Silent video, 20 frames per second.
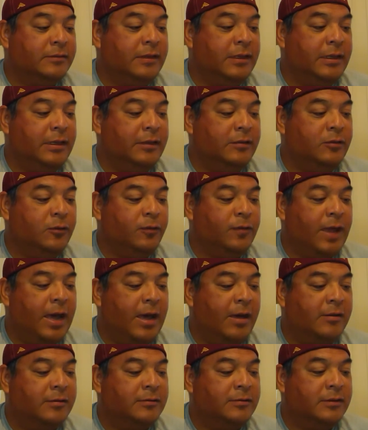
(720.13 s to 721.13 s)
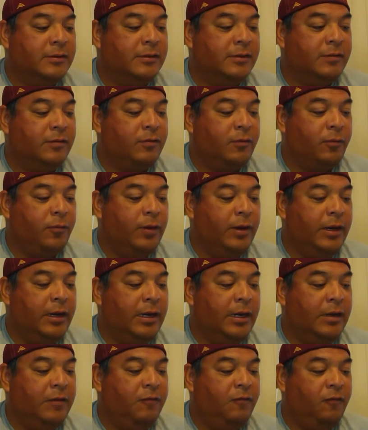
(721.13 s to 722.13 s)
the
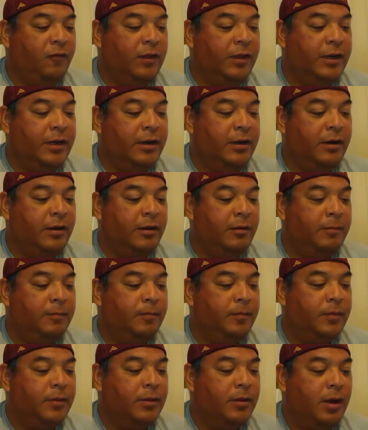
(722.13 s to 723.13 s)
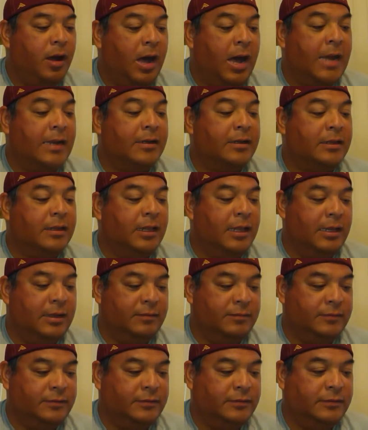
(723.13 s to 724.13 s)
2003 Fleer Hot
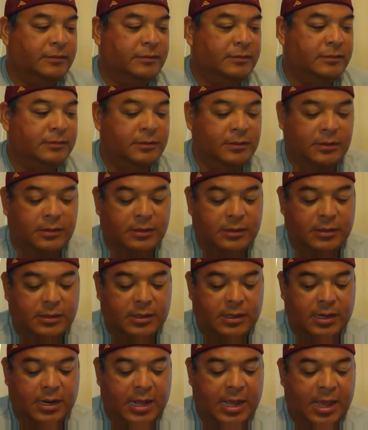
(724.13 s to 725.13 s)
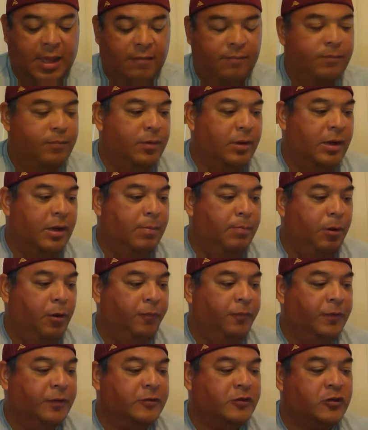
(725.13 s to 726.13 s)
Gloves. And I have
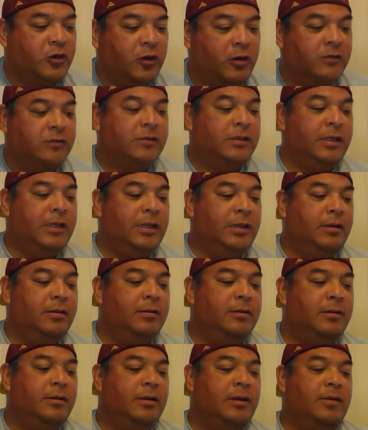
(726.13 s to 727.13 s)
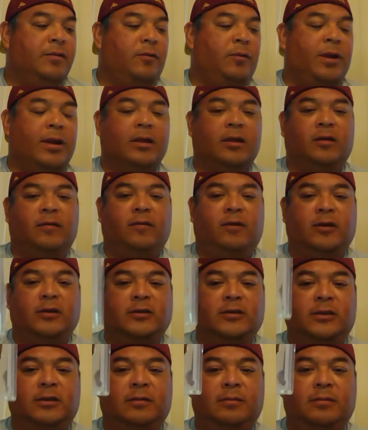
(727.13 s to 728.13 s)
both the jersey and the regular
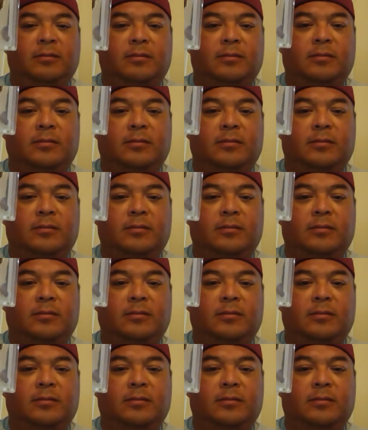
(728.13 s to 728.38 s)
version.